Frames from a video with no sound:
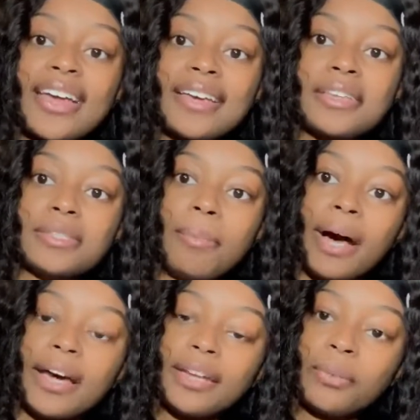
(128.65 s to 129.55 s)
It is
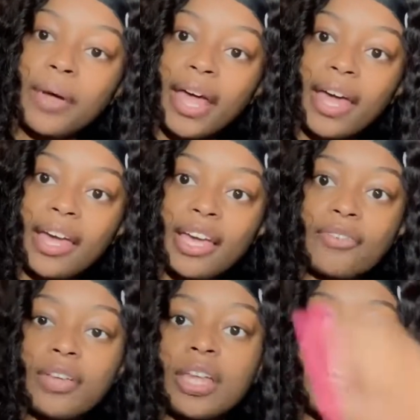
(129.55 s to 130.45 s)
body
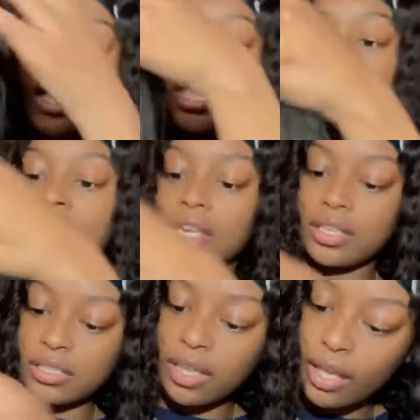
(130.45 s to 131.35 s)
wave. It's